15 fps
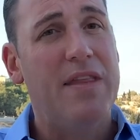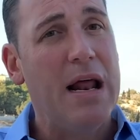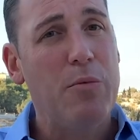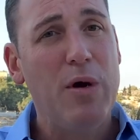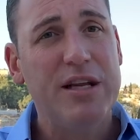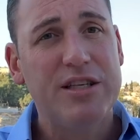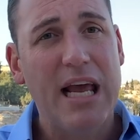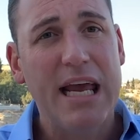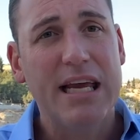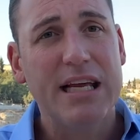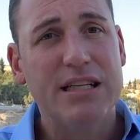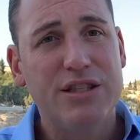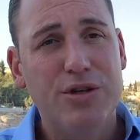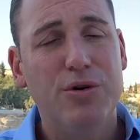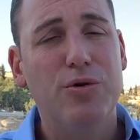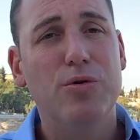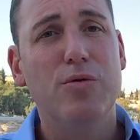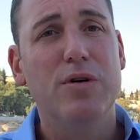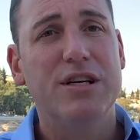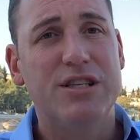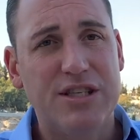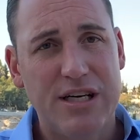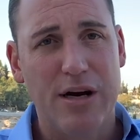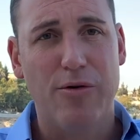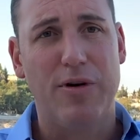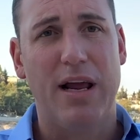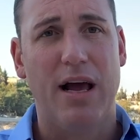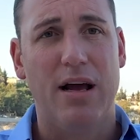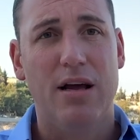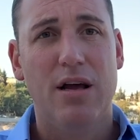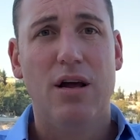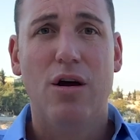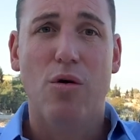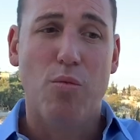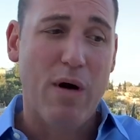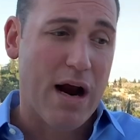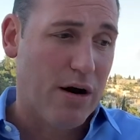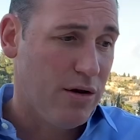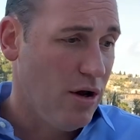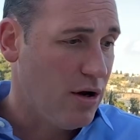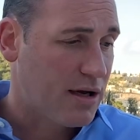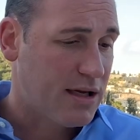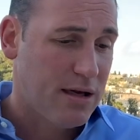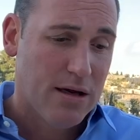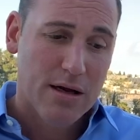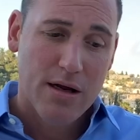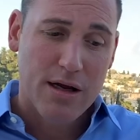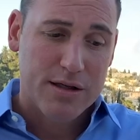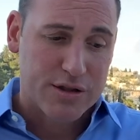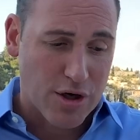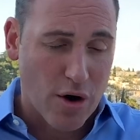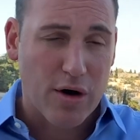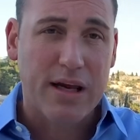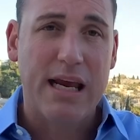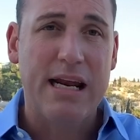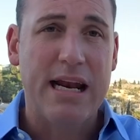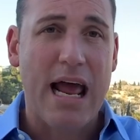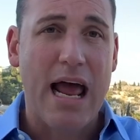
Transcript: Then we take it to Syria, where, look, Turkey